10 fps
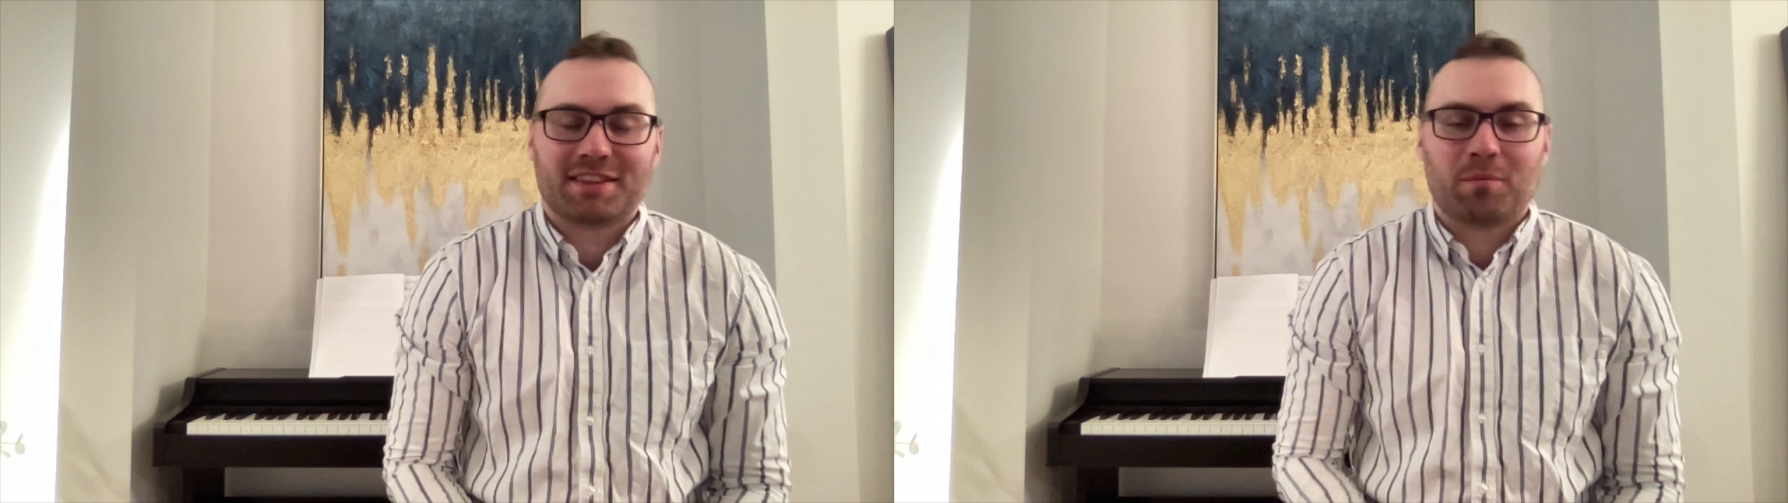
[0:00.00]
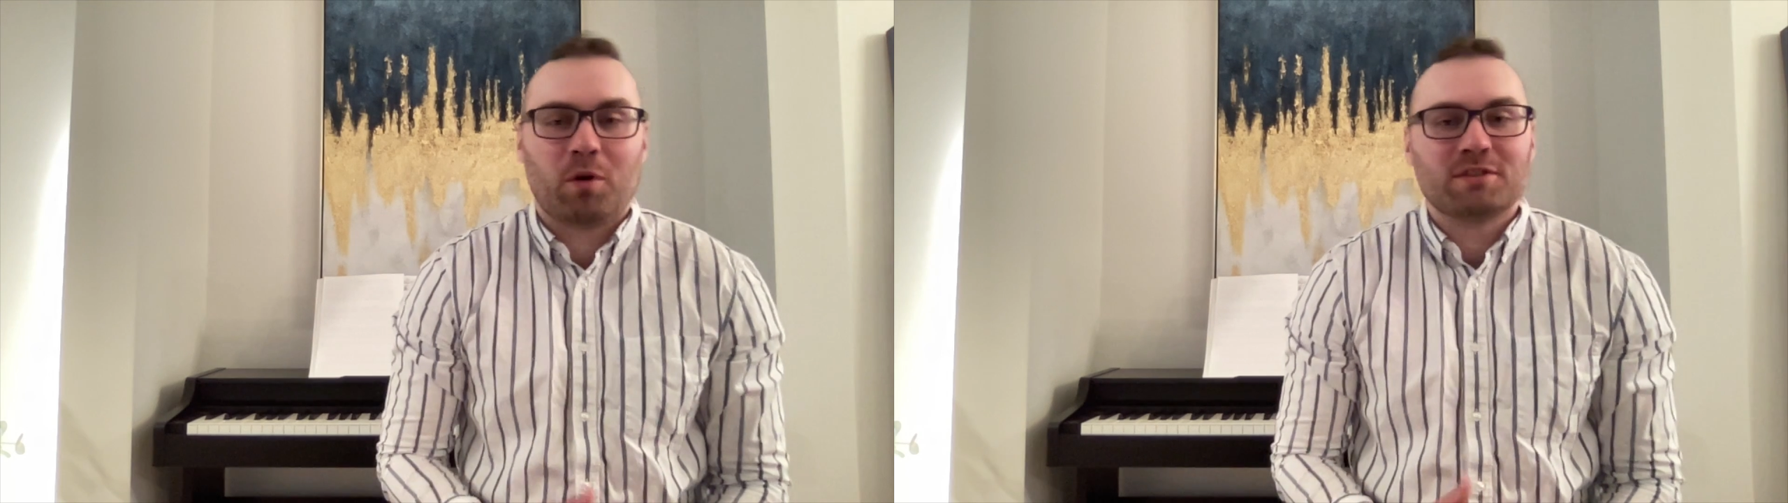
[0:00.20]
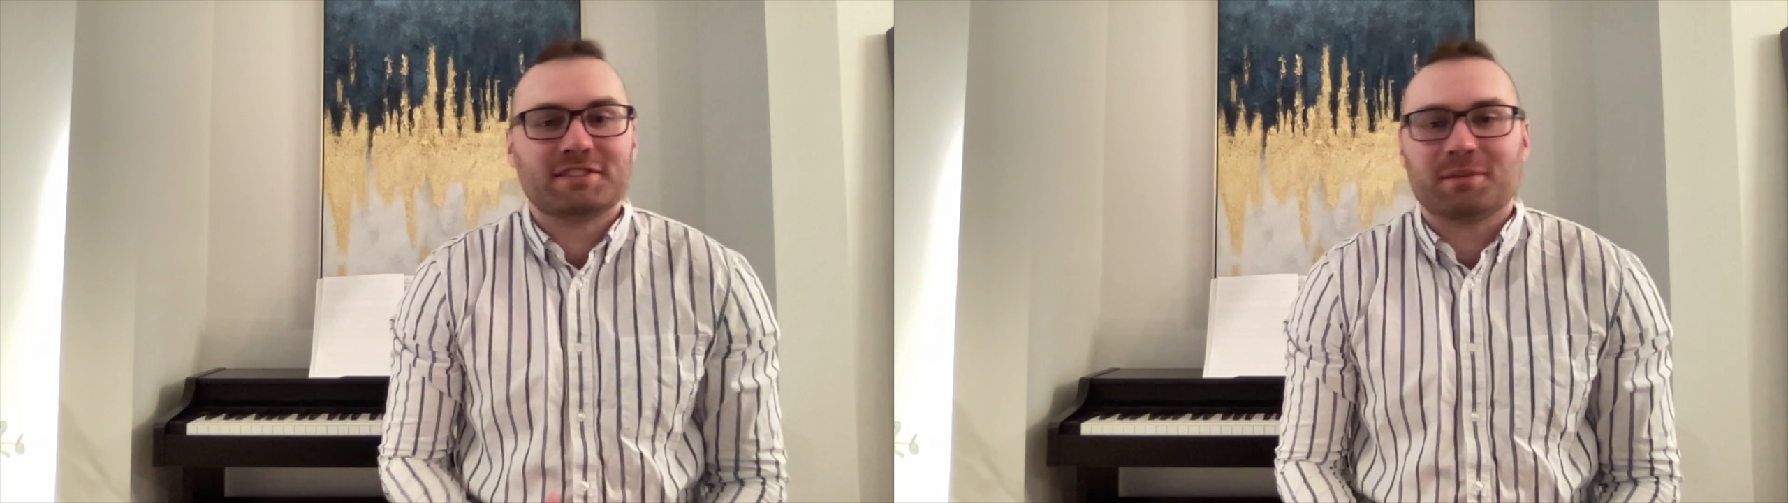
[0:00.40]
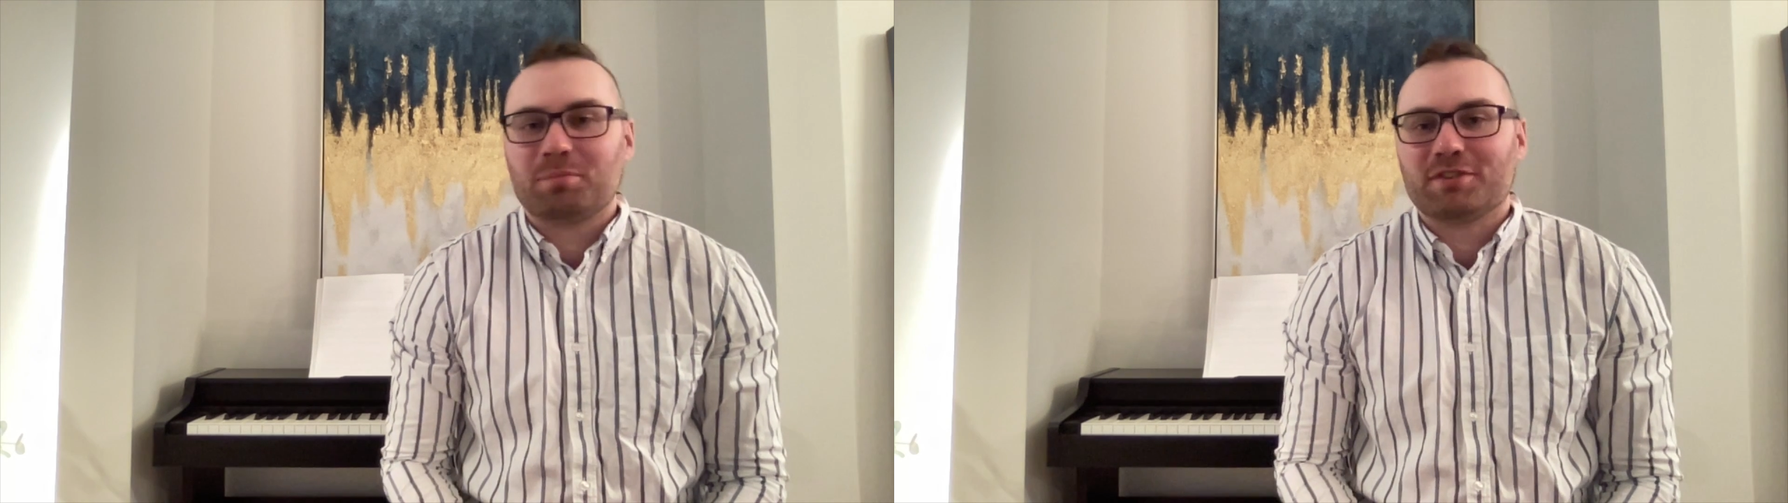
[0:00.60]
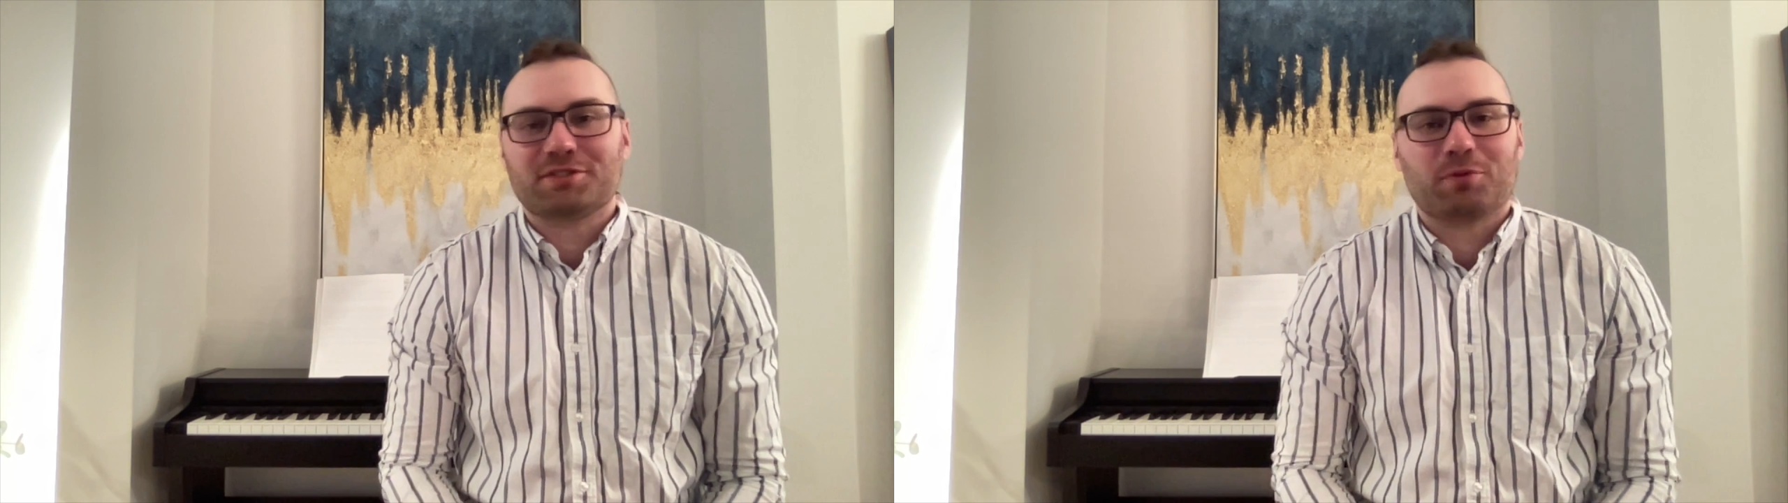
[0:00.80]
the most
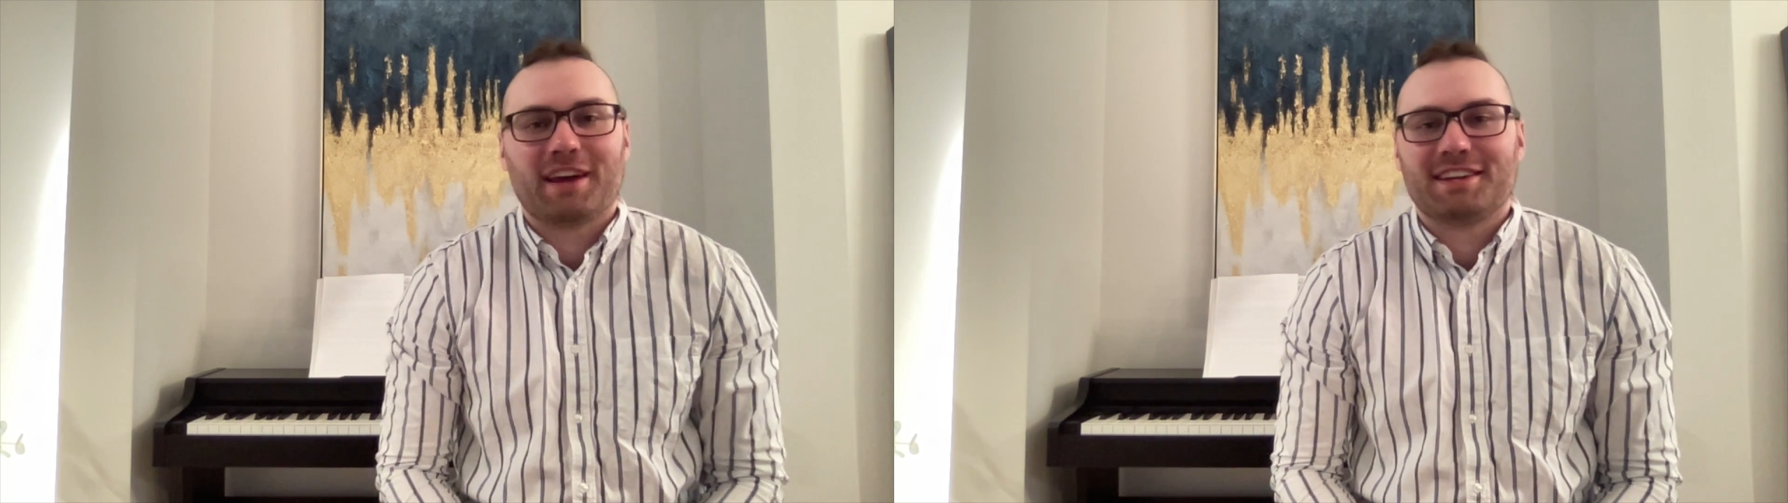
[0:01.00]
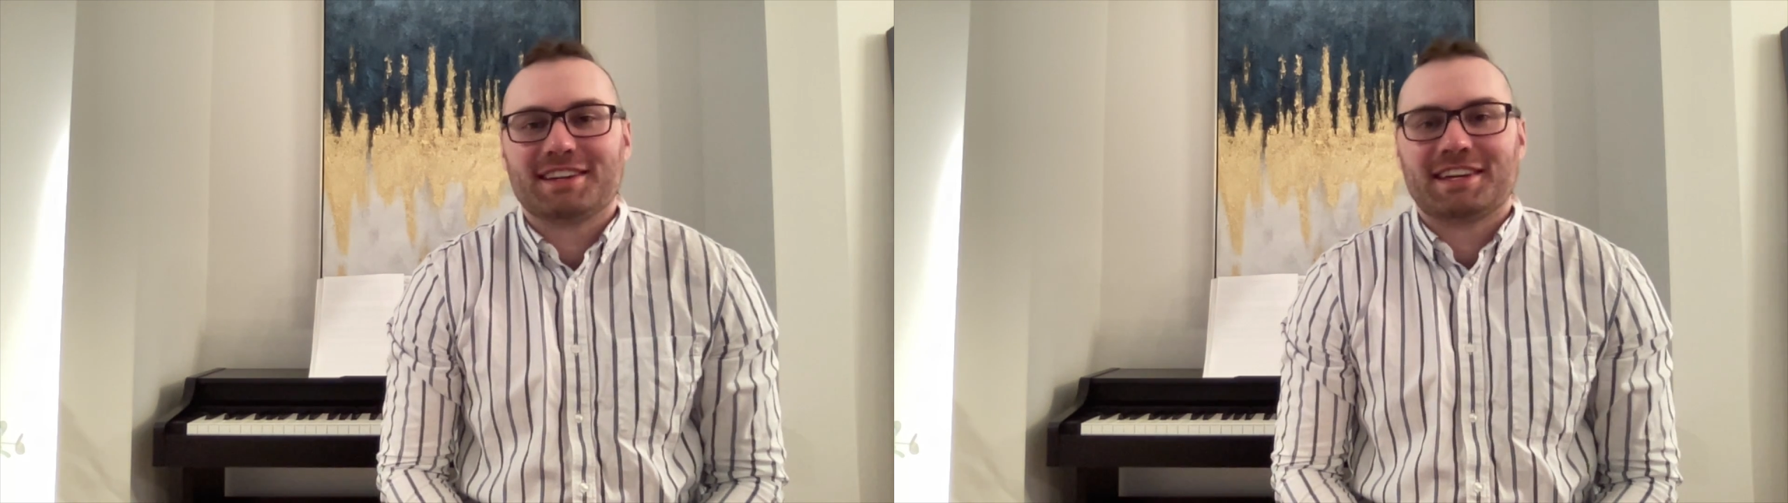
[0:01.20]
simplest way to